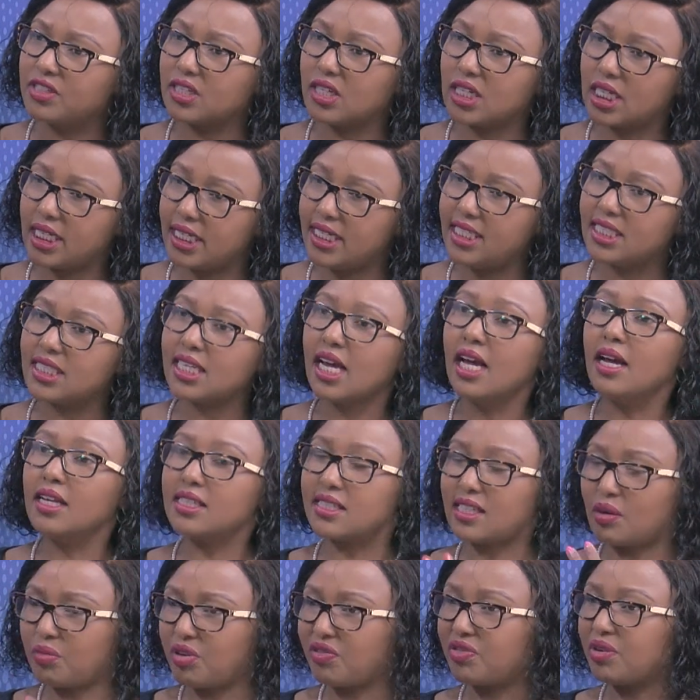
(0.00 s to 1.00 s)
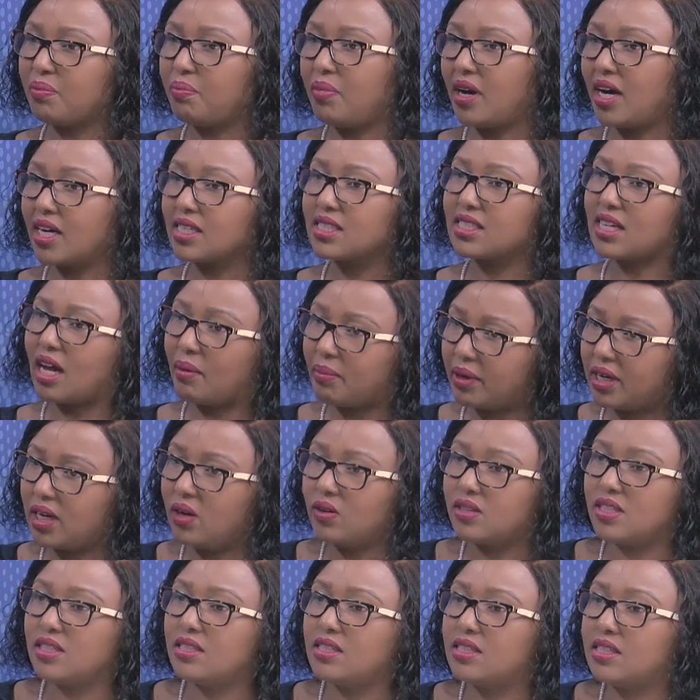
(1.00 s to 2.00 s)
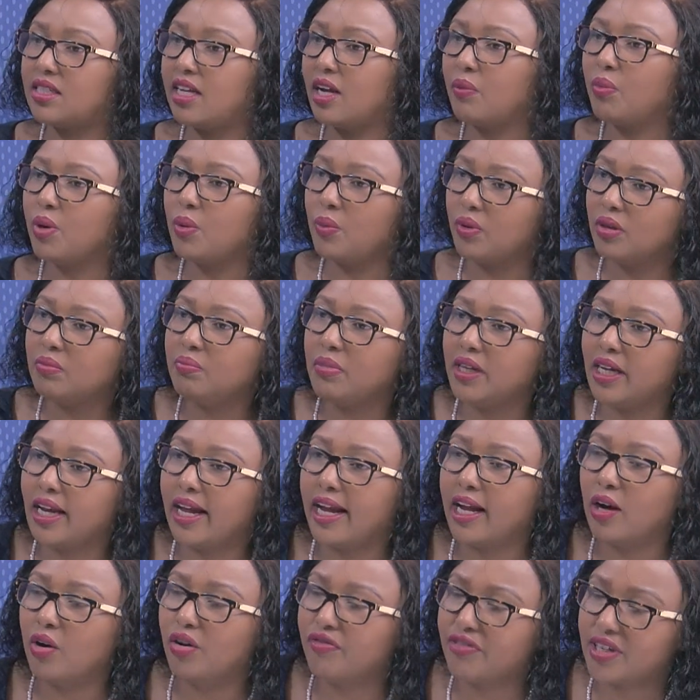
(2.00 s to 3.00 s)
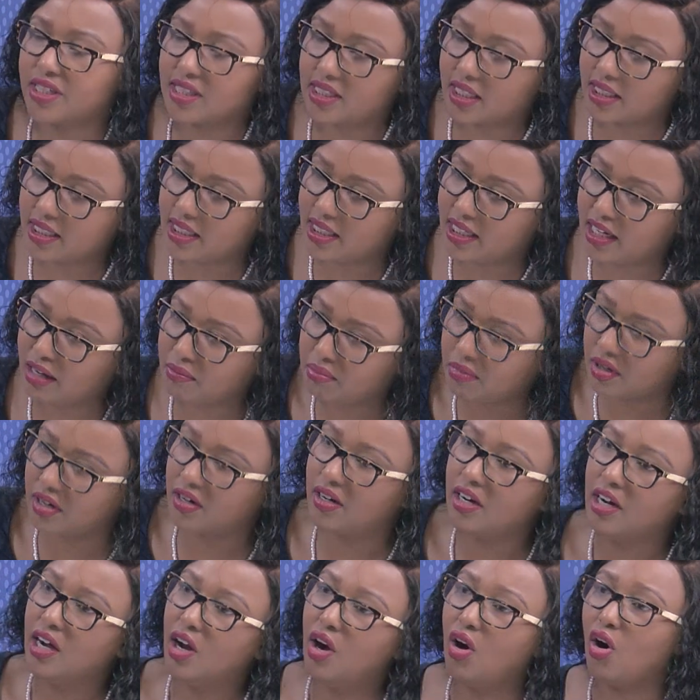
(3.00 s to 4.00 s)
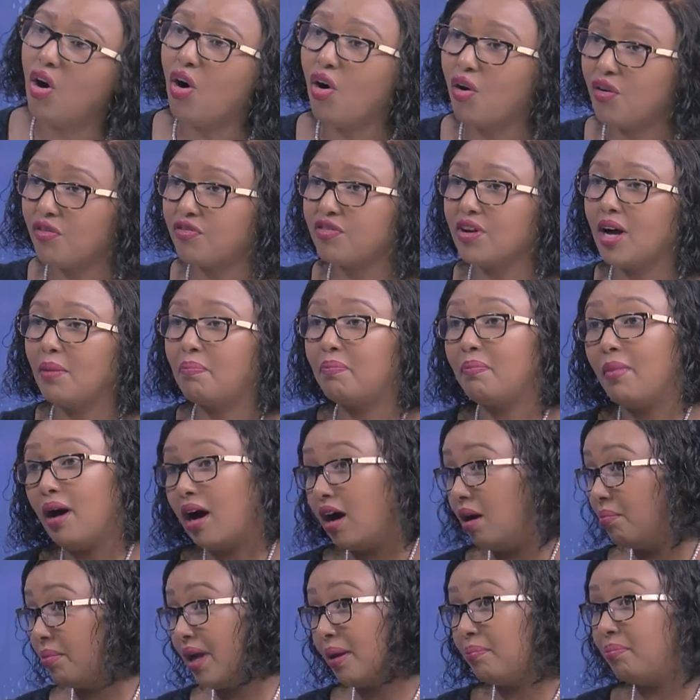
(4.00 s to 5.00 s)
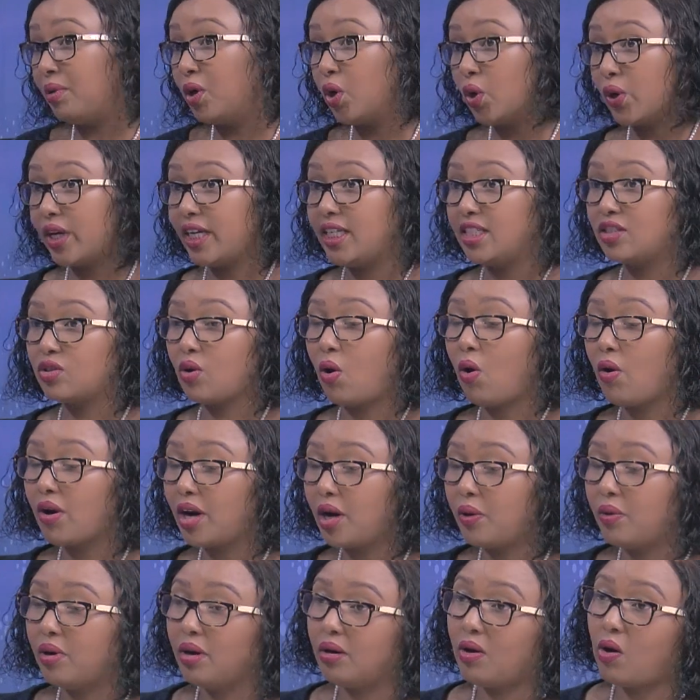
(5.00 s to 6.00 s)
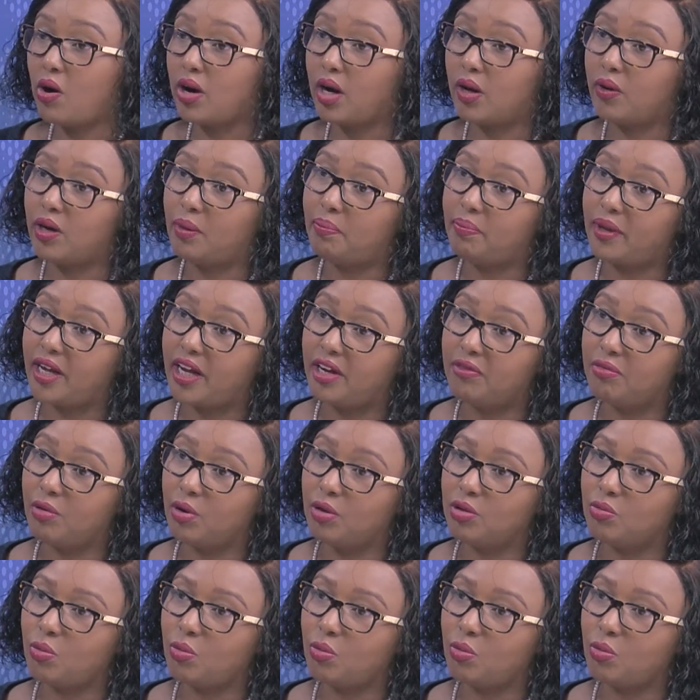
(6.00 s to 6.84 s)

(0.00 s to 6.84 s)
At least some of the banks coming out and saying we will be laying off a certain number of employees on our payroll.